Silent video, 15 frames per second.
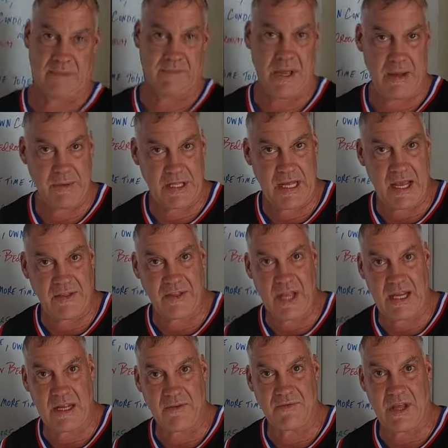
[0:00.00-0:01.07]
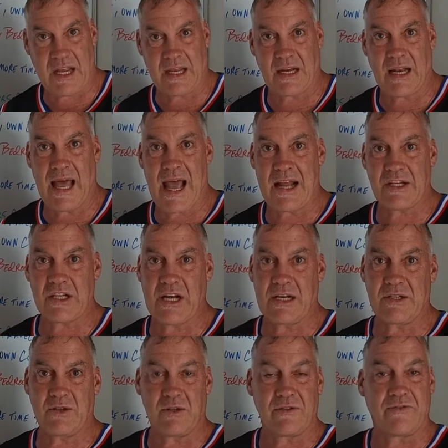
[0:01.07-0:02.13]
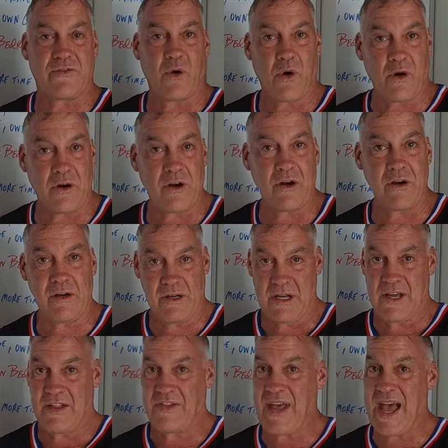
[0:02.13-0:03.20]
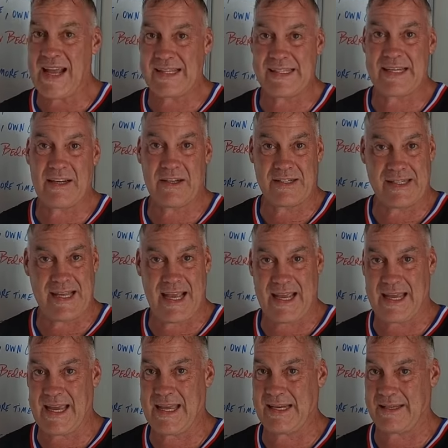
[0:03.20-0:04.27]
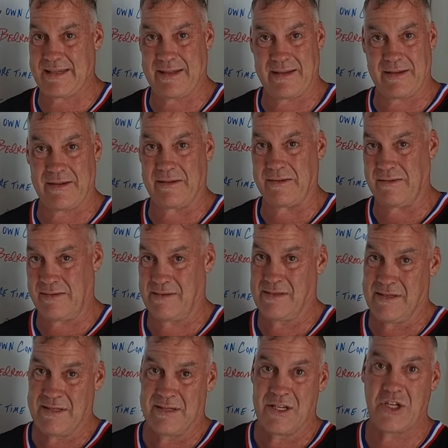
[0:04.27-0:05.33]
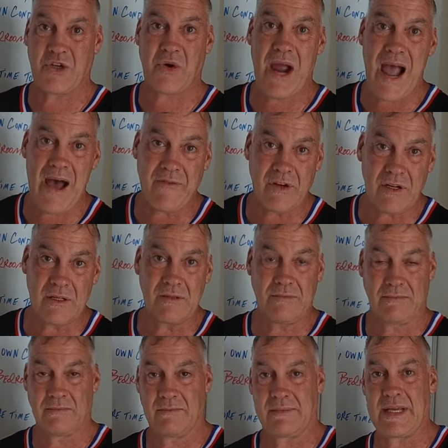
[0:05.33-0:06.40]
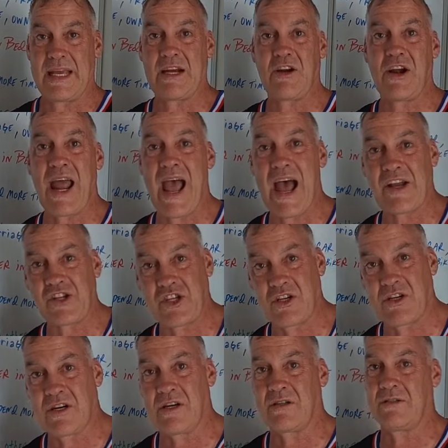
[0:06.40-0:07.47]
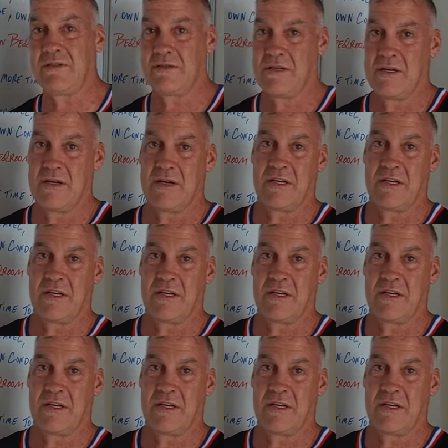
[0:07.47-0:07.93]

Maybe they think if they can latch on to a foreigner, that's their ticket to travel international,